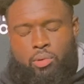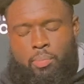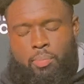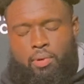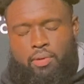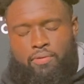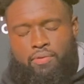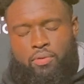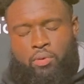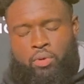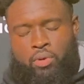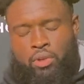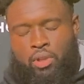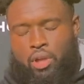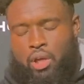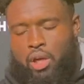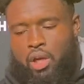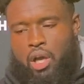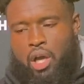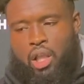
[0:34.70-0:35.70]
we put forth
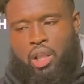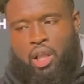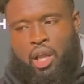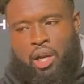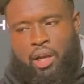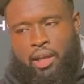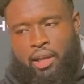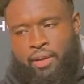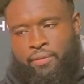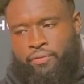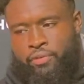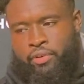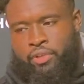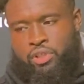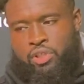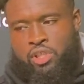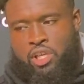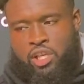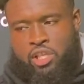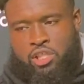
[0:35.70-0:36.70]
a lot of
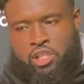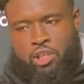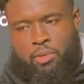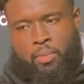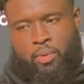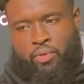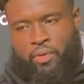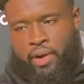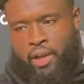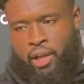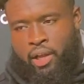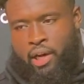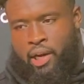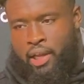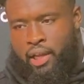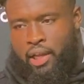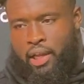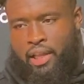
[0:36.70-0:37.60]
effort chasing him around.